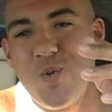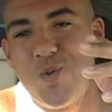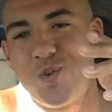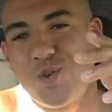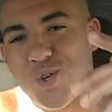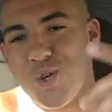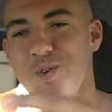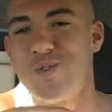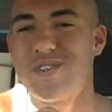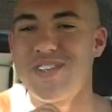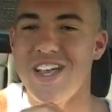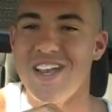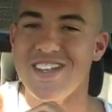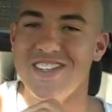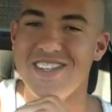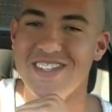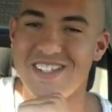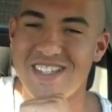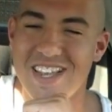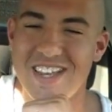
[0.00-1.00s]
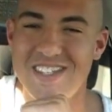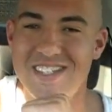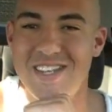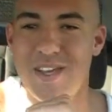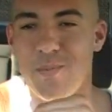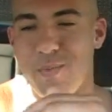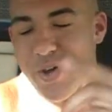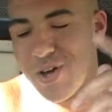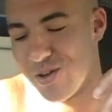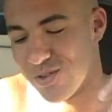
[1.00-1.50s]
True Sound Success
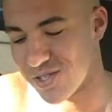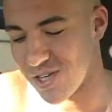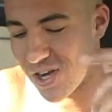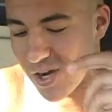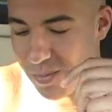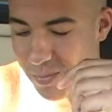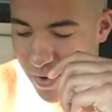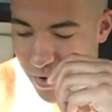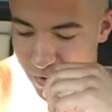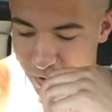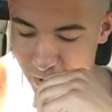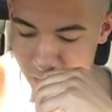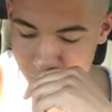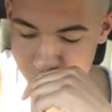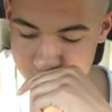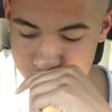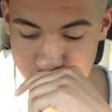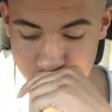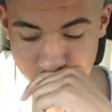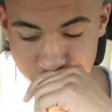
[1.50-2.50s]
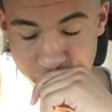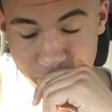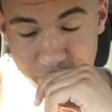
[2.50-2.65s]
Tip, we're going to talk about goals.